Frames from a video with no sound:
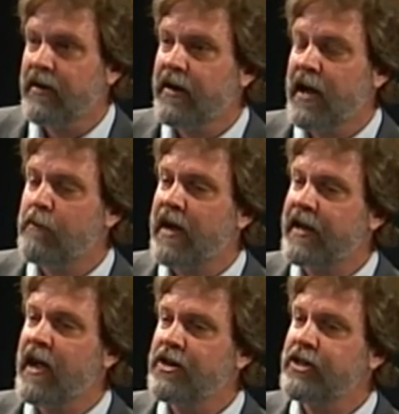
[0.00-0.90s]
And by
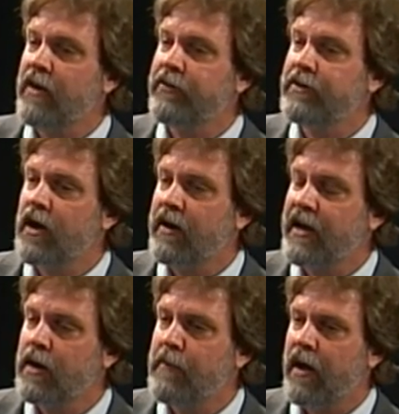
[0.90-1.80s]
cash out, they're talking
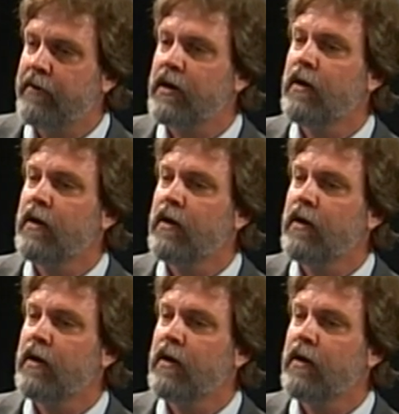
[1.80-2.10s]
about